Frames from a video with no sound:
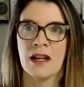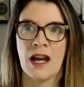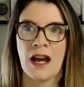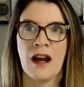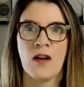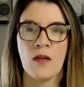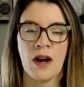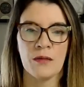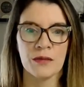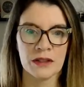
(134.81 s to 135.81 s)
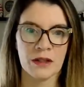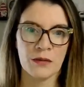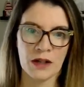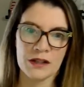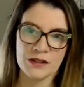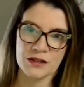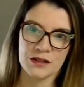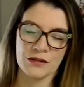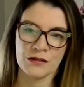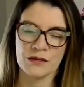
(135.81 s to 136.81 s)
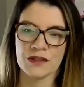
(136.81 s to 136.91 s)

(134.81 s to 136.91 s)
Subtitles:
how I really want to.